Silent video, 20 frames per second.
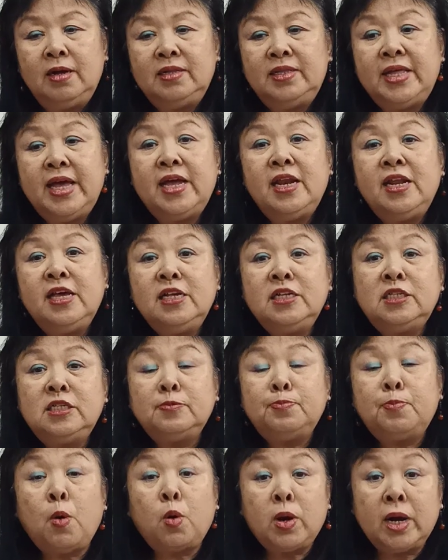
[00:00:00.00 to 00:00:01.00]
daily
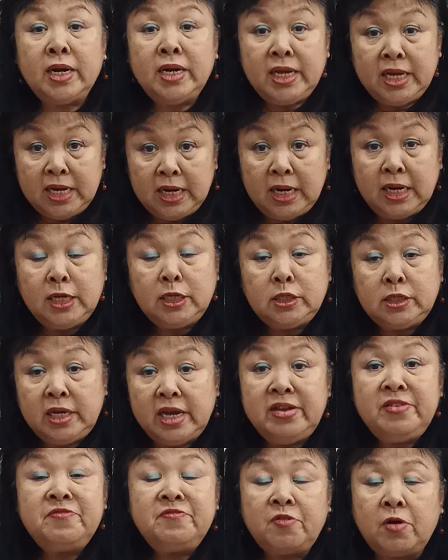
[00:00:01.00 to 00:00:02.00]
spoken English,
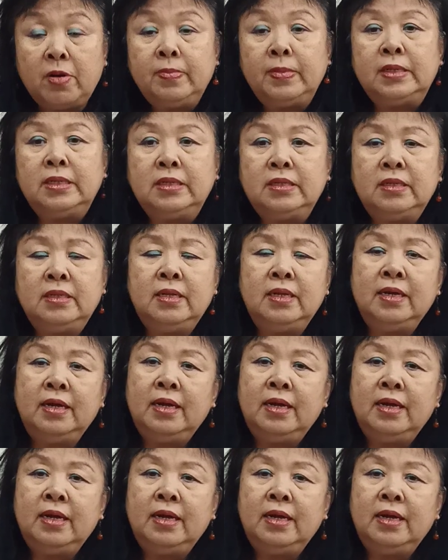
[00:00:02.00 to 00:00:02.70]
informal